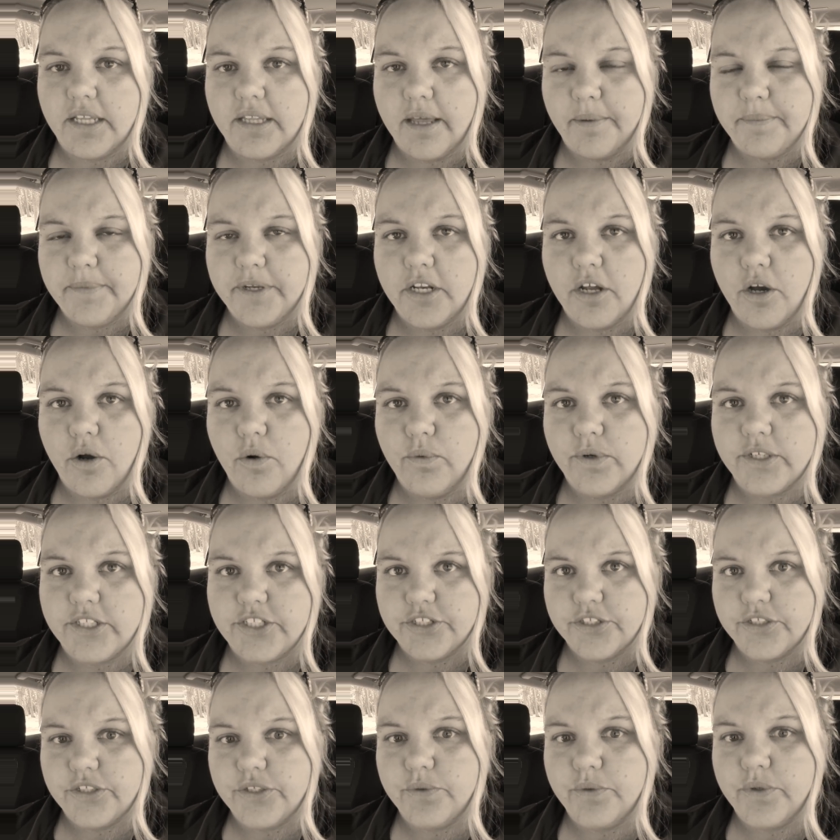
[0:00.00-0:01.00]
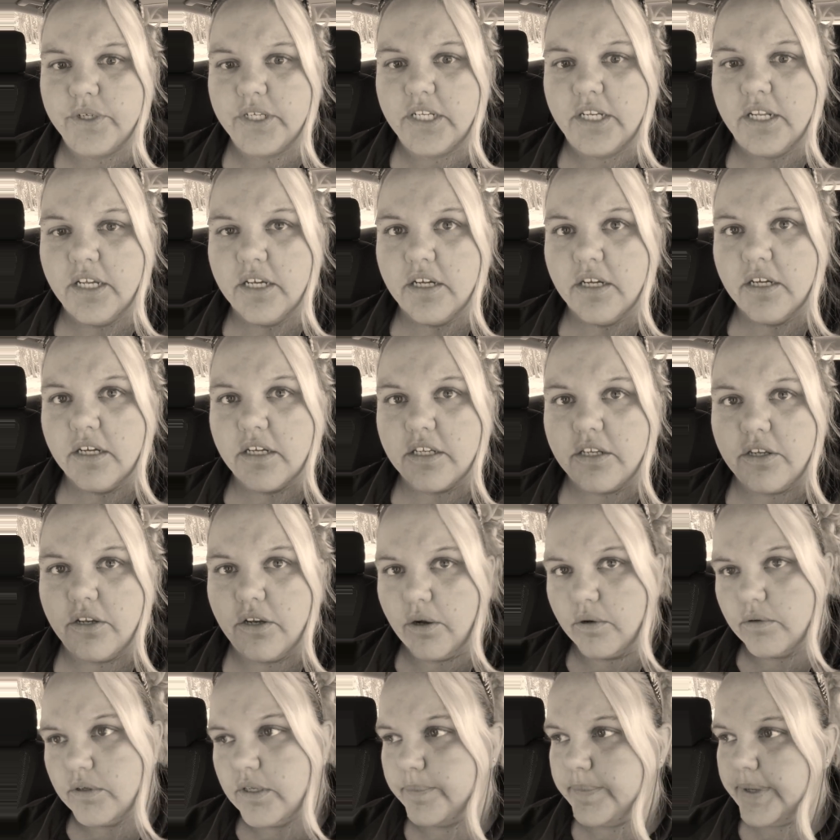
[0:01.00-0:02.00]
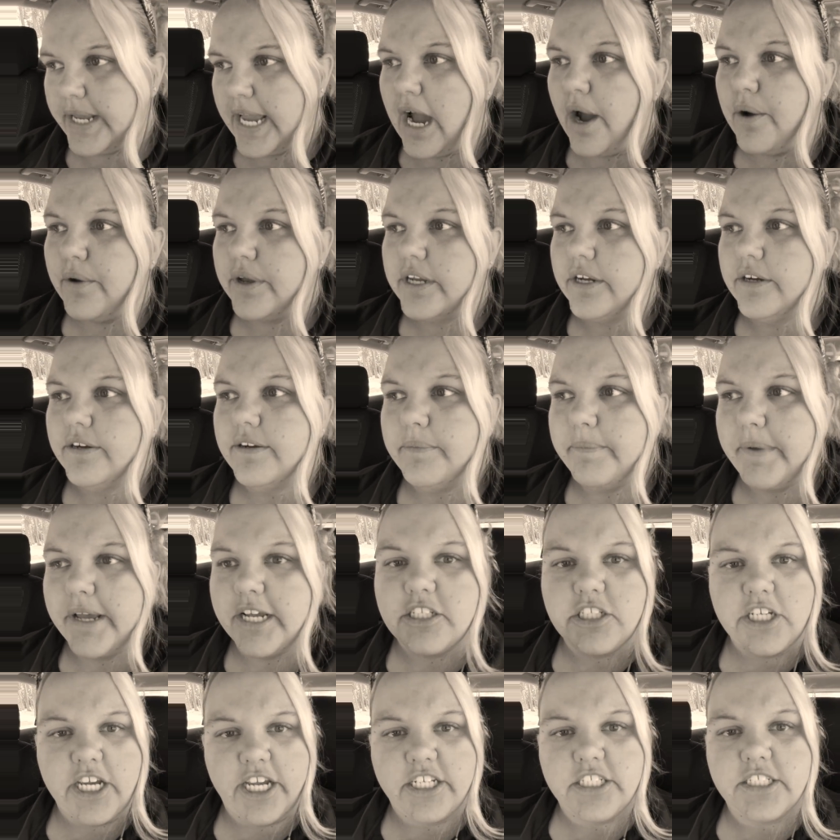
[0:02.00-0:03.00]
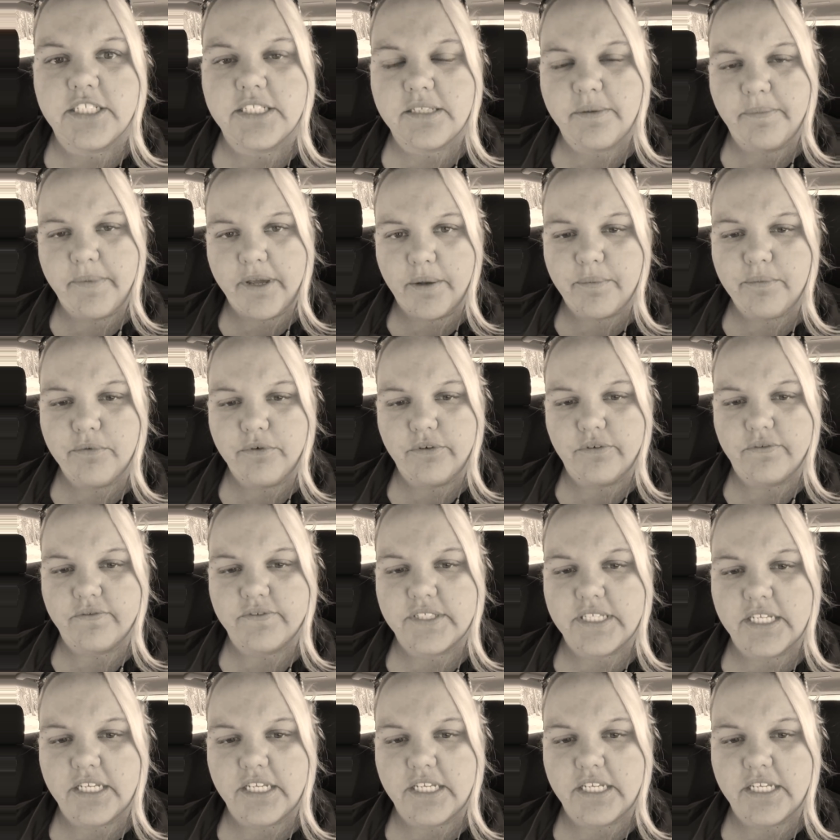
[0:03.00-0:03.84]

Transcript: Let me know what you're doing, to be out here and make changes and make moves.